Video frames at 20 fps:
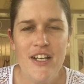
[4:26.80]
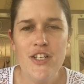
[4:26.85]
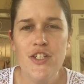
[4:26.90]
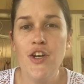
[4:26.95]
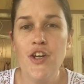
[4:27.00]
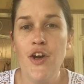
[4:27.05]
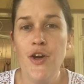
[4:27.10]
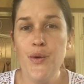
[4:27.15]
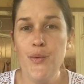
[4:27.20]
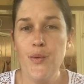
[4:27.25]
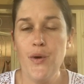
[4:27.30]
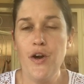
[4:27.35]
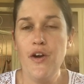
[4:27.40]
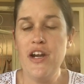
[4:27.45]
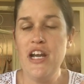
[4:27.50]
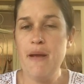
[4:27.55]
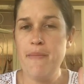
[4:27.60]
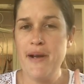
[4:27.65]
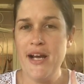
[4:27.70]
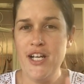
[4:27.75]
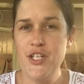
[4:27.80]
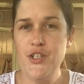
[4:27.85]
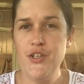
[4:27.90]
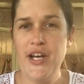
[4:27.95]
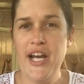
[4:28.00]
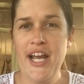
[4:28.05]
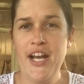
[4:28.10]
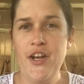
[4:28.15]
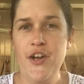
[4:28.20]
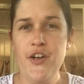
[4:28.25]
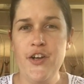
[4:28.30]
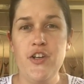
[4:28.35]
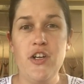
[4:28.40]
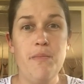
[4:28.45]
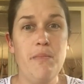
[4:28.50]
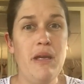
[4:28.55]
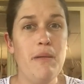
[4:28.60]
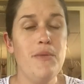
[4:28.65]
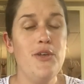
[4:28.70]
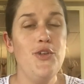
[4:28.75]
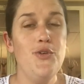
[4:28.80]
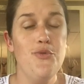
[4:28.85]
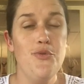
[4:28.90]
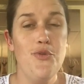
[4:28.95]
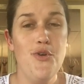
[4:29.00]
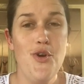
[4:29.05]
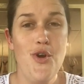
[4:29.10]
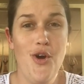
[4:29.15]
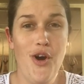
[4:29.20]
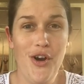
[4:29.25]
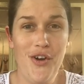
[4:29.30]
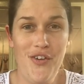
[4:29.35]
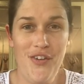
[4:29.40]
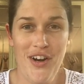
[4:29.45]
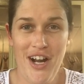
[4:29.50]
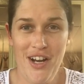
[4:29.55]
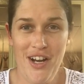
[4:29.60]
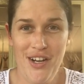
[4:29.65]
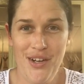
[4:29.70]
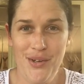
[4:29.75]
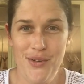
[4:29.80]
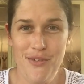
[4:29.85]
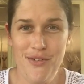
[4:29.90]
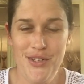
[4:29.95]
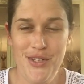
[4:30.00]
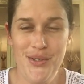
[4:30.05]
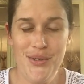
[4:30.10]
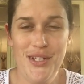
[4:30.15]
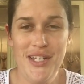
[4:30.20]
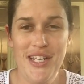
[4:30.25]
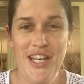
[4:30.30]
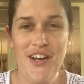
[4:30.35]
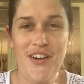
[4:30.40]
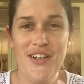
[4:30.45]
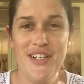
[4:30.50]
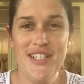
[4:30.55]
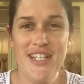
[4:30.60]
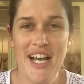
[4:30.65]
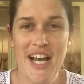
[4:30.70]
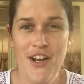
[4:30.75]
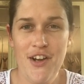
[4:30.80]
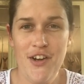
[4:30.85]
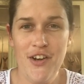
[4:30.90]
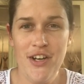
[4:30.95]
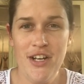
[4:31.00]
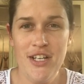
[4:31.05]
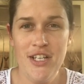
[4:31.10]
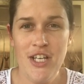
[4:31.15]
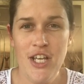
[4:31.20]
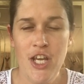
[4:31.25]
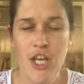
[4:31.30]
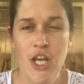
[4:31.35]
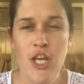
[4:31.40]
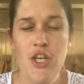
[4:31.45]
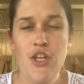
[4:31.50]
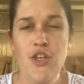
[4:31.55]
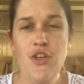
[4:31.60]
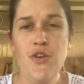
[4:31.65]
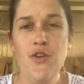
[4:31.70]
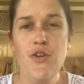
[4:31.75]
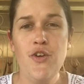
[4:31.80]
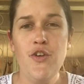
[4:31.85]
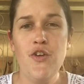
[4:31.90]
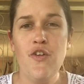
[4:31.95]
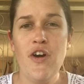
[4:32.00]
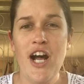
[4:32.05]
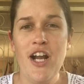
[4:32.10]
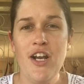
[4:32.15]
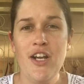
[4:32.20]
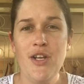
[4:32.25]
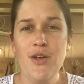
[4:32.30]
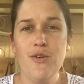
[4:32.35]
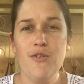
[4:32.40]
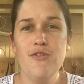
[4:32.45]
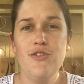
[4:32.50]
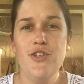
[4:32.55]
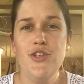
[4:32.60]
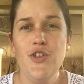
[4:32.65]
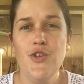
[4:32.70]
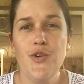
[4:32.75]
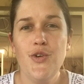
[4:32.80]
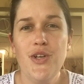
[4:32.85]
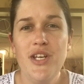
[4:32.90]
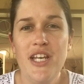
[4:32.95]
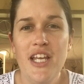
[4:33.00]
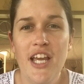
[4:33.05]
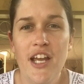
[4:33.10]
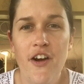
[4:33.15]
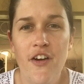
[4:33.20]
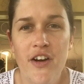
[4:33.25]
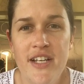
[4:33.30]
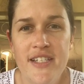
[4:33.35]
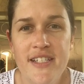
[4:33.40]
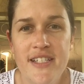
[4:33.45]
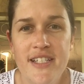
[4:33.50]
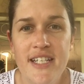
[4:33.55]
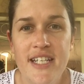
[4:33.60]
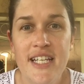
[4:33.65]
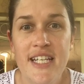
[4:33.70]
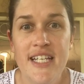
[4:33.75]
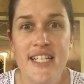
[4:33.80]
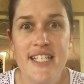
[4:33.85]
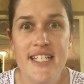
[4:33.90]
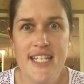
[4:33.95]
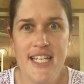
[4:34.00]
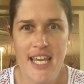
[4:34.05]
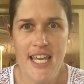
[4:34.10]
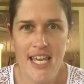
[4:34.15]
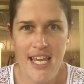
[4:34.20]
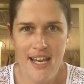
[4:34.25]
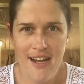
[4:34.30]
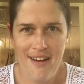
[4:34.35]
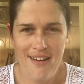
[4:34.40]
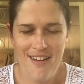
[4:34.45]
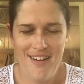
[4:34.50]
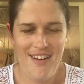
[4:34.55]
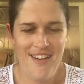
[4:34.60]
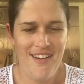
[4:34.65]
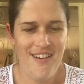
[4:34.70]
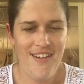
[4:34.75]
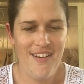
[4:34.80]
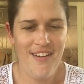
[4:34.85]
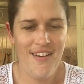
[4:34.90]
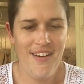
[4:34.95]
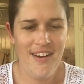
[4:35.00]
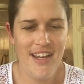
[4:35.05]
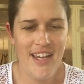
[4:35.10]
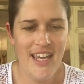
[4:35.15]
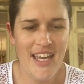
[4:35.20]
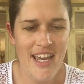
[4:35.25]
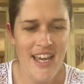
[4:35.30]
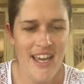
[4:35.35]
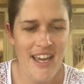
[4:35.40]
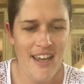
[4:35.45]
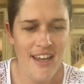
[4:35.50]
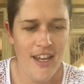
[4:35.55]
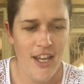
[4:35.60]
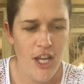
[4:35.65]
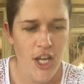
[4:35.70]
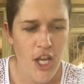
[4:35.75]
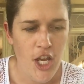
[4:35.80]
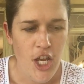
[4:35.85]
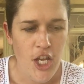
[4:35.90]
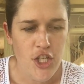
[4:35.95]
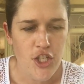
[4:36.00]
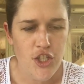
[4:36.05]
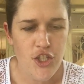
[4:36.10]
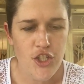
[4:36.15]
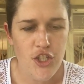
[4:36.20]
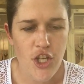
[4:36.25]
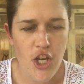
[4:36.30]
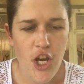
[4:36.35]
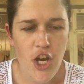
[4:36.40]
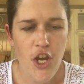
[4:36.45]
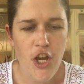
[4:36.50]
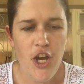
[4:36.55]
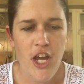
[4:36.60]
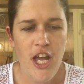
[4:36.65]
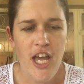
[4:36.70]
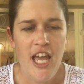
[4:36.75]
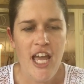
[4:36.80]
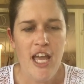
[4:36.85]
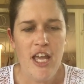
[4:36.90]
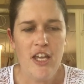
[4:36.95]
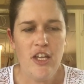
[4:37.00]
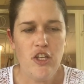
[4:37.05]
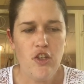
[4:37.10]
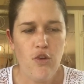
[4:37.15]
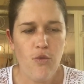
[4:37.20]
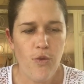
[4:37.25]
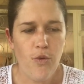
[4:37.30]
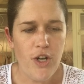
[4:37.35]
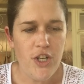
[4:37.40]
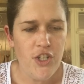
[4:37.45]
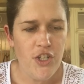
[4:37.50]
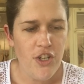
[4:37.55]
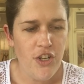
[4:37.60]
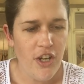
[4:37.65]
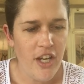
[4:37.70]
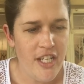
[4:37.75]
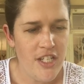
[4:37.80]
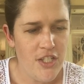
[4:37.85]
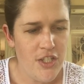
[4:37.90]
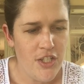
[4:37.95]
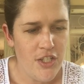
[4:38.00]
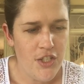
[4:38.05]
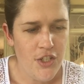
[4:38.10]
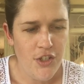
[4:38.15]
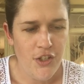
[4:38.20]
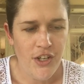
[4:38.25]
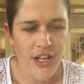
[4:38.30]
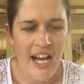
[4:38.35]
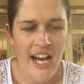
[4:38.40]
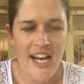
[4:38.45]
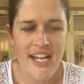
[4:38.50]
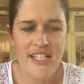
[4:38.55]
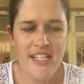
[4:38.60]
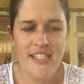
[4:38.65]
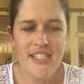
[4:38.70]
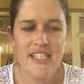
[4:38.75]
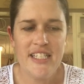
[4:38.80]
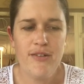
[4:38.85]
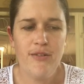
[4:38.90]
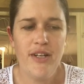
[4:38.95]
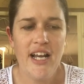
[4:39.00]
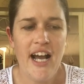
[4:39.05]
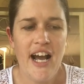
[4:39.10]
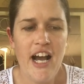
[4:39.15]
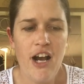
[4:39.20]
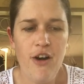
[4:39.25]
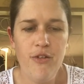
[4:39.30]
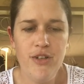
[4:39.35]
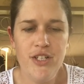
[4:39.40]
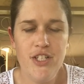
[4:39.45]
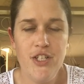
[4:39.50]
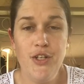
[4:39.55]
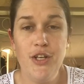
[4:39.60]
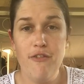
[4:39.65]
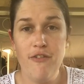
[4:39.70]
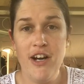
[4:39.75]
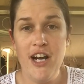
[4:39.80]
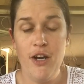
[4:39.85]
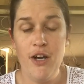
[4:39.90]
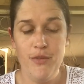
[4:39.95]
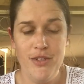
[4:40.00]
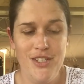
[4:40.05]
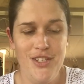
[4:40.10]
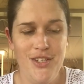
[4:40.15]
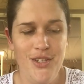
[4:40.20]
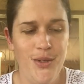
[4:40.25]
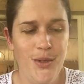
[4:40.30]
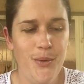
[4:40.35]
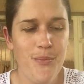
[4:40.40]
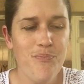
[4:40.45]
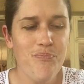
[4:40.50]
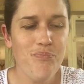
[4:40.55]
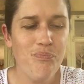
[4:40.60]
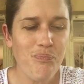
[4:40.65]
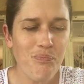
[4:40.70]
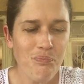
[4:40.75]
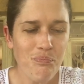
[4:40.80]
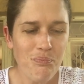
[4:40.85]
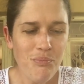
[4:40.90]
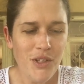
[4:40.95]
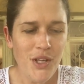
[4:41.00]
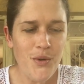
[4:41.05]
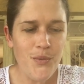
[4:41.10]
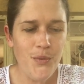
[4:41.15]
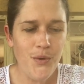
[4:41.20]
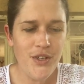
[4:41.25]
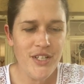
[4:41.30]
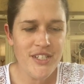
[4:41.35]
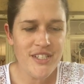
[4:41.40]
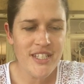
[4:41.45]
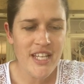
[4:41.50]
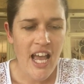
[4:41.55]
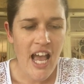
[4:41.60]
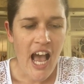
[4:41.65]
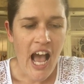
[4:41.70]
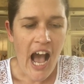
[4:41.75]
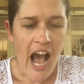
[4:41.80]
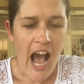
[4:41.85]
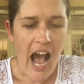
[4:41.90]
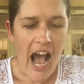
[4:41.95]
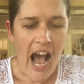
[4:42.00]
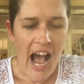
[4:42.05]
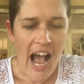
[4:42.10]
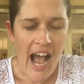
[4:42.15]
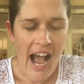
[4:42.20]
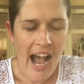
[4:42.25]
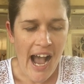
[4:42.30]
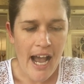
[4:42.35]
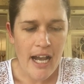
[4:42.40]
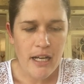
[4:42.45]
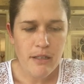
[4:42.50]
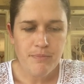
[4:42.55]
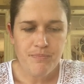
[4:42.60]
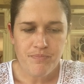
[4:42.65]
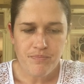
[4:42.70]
Don't worry about your 100. Remember, you're not rounding off to your nearest 100. You're rounding off to your nearest 10. Okay. So what you're going to do, guys, what I would do if I was you, was I